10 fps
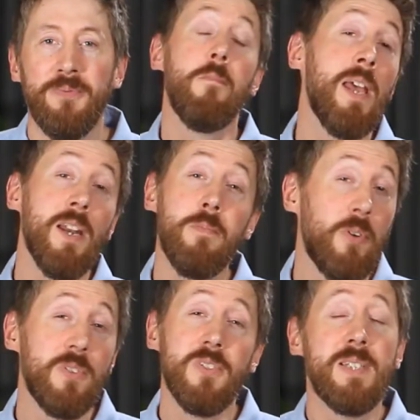Piano
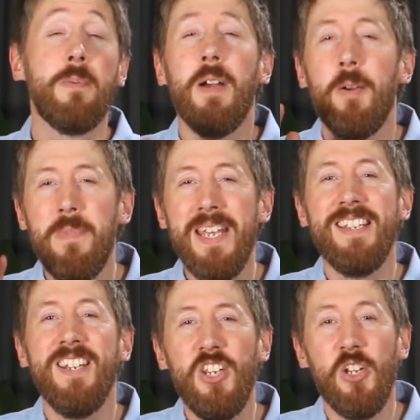portals is about
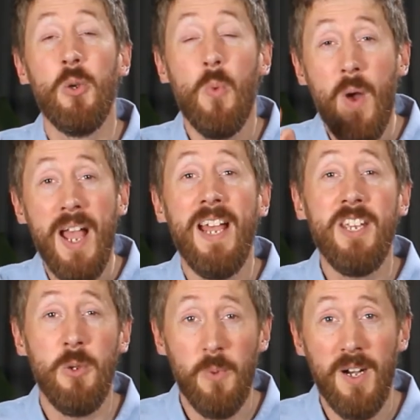meeting you where
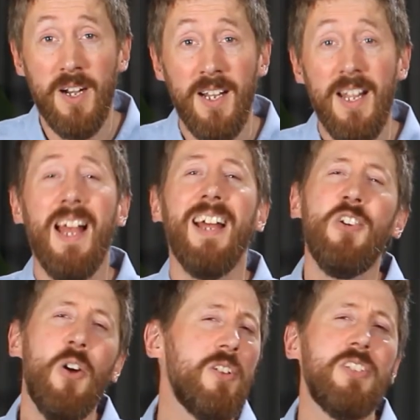you are,
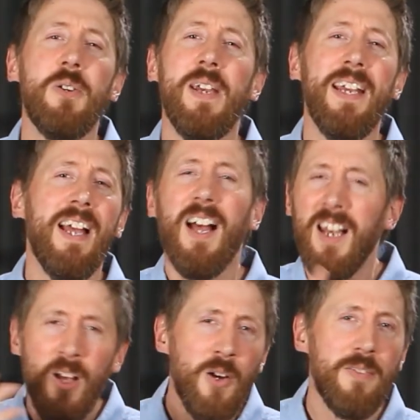not doing a
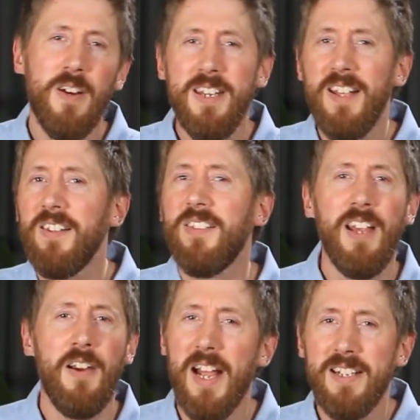load of
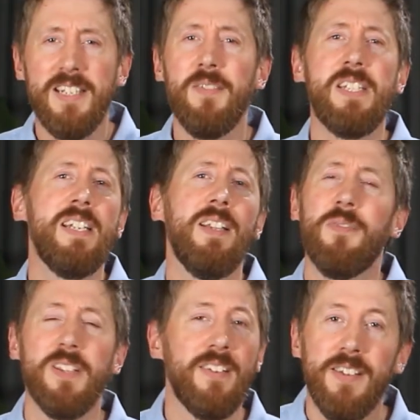unnecessary activities
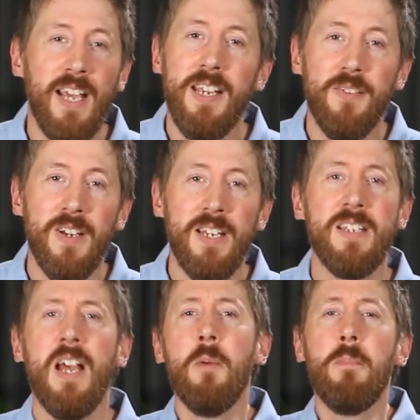for the sake of it,
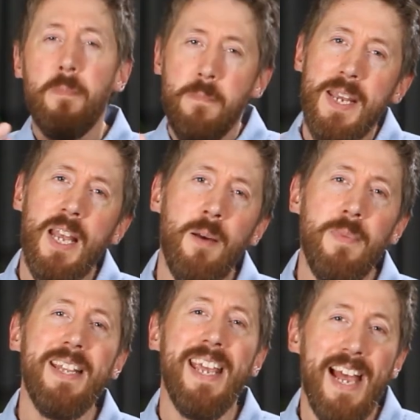but
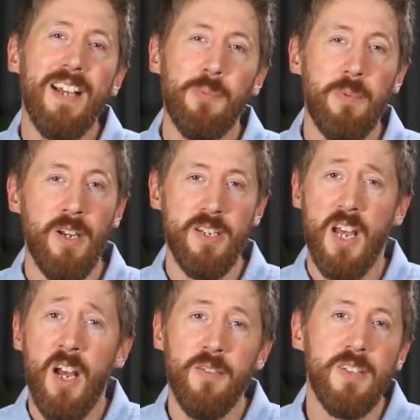becoming the expert
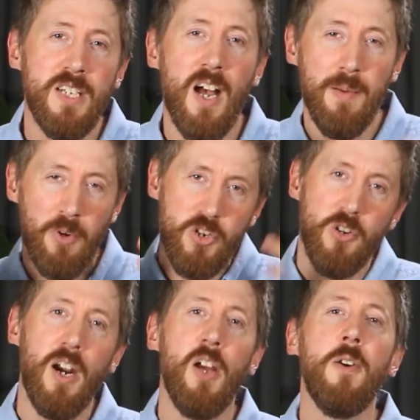over time on
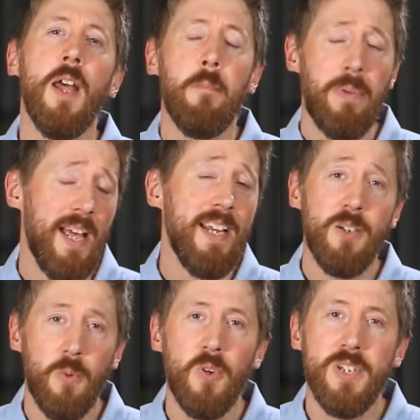your own playing
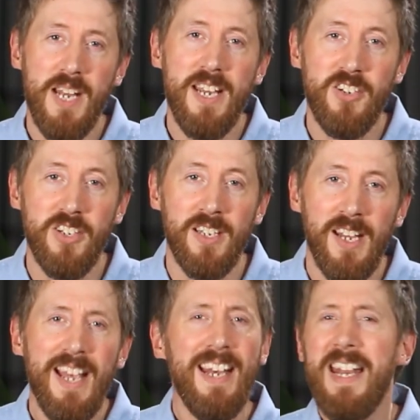coordination,
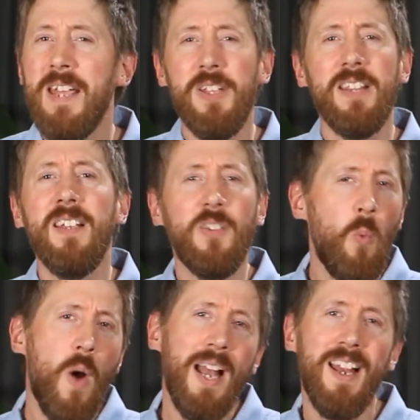leaving things
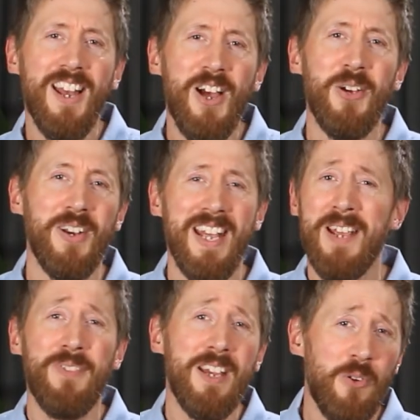well alone
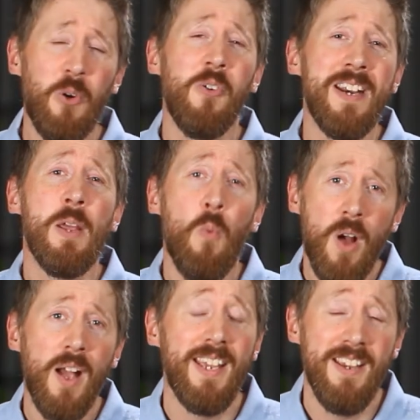if they're already
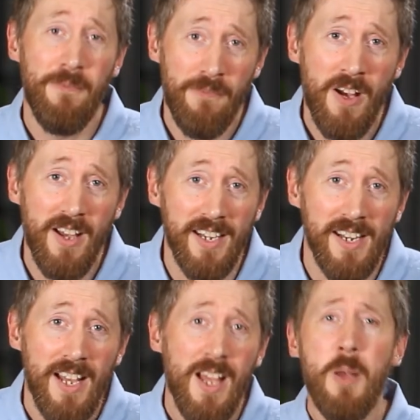working fine,
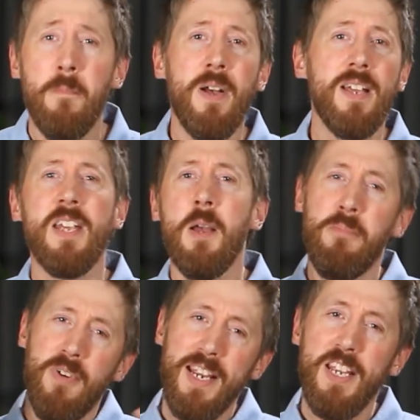but
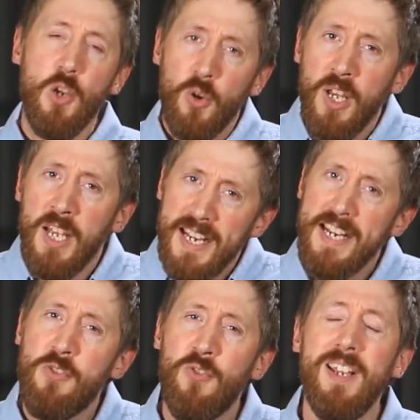bring your
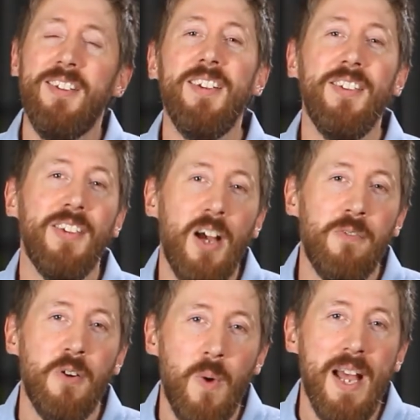increasing
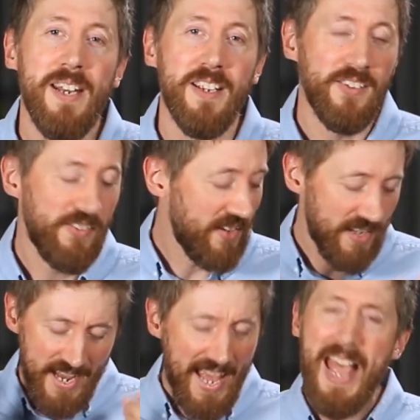self-awareness to
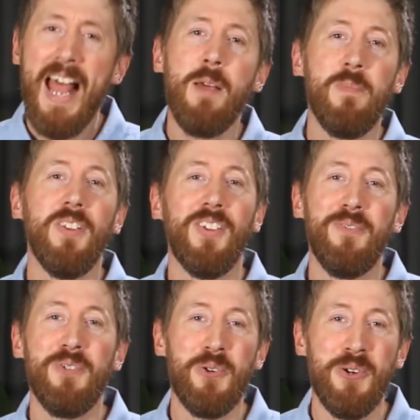elements of
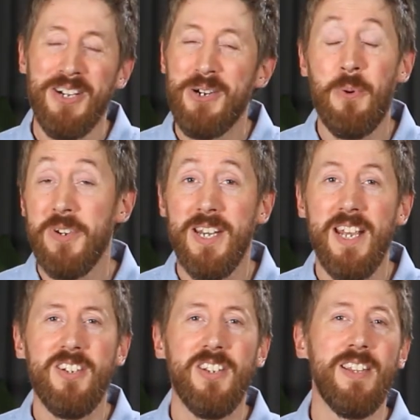your
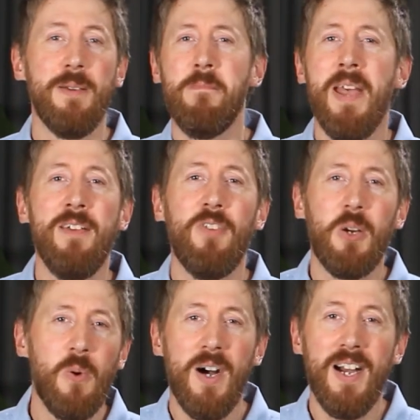coordination that may
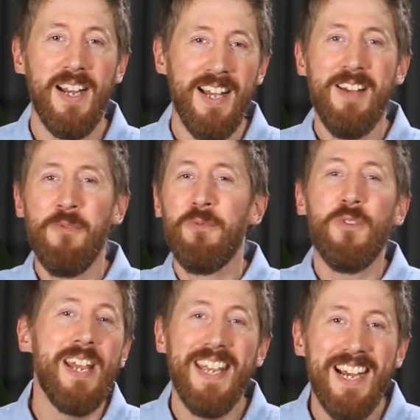require
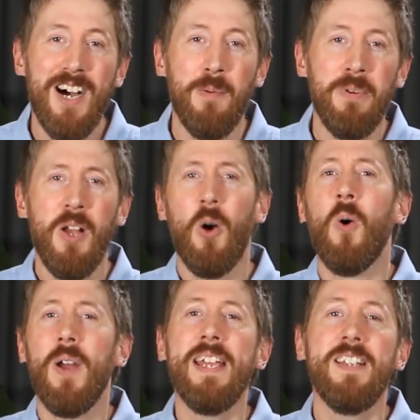freeing up
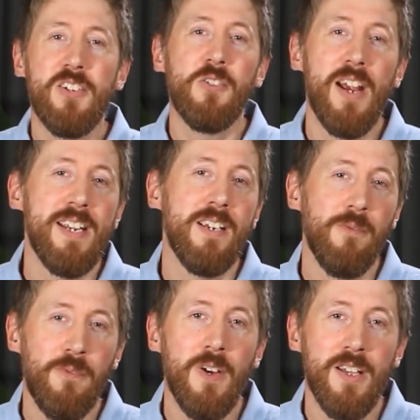or integrating
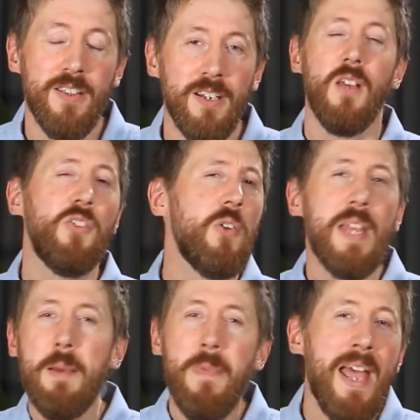further. So
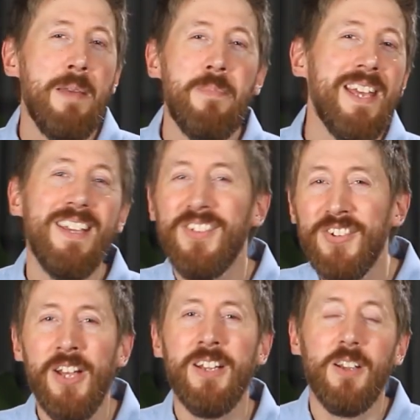there may be
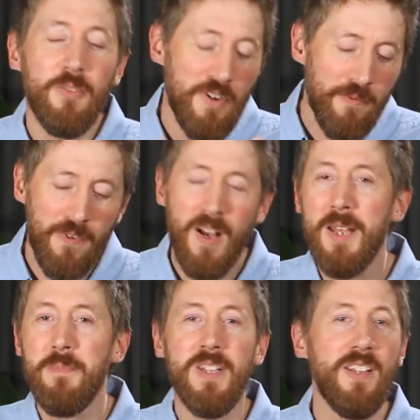subtle
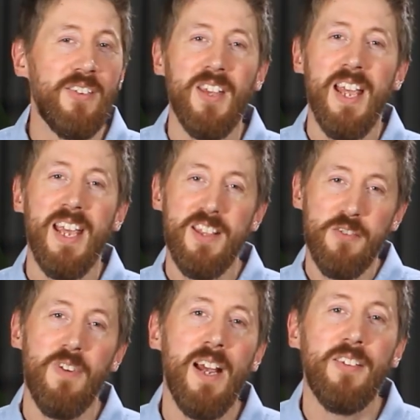refinements in the
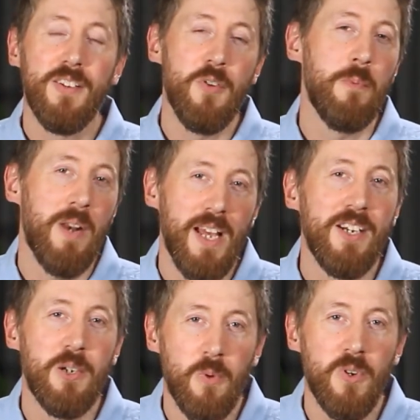rest of your playing
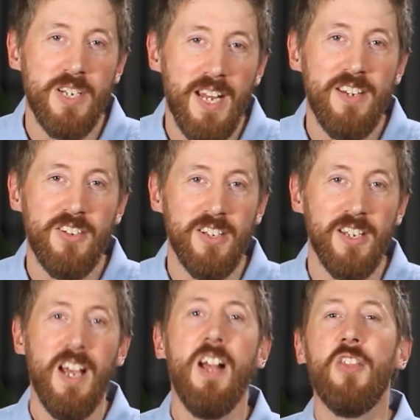coordination
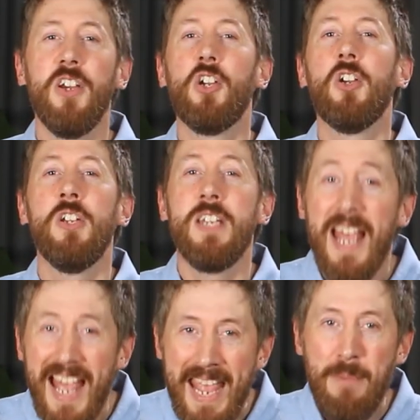that could
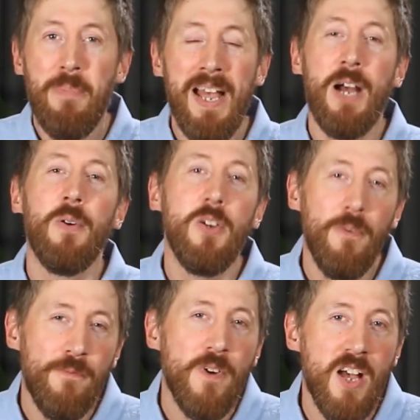empower you
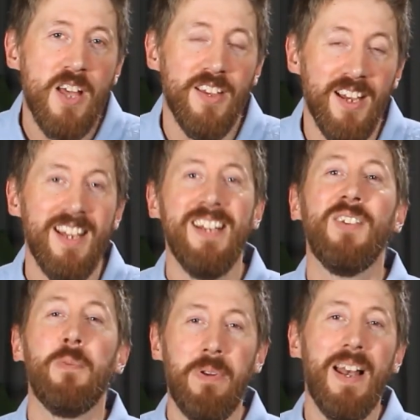further
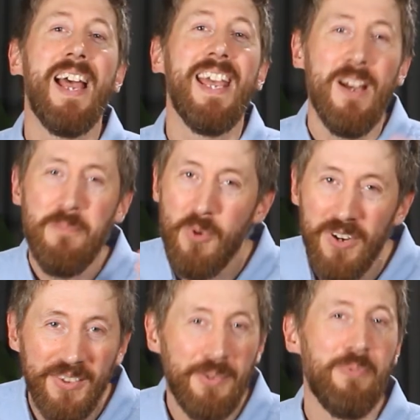to play more
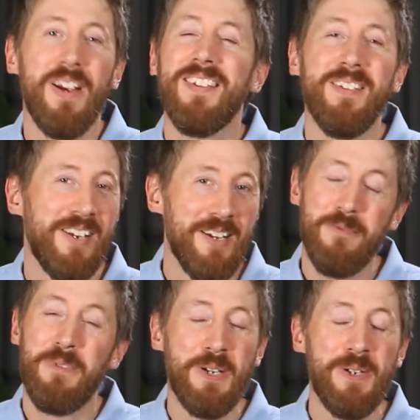expressively and
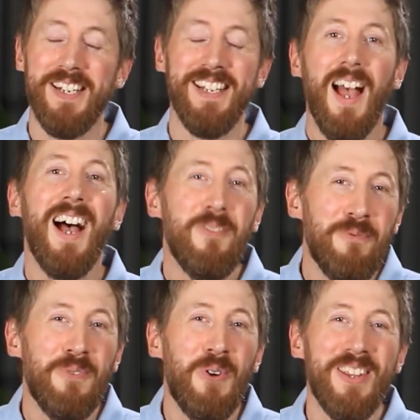fluently. And
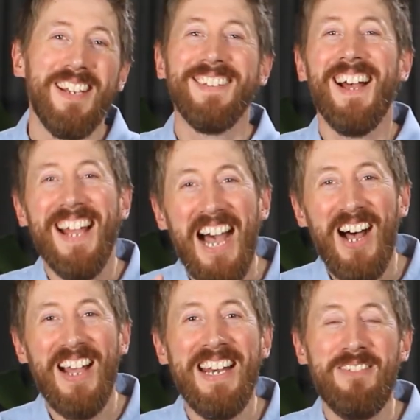for this, I
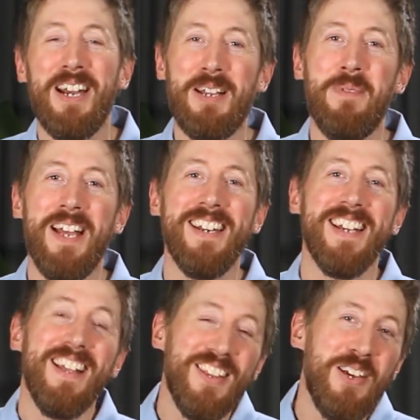highly recommend
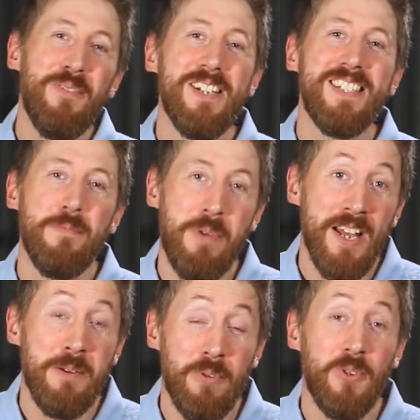that you visit
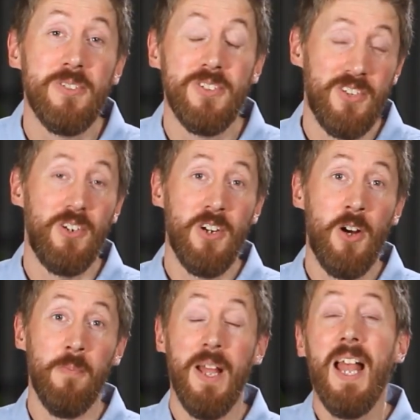pianoportals.com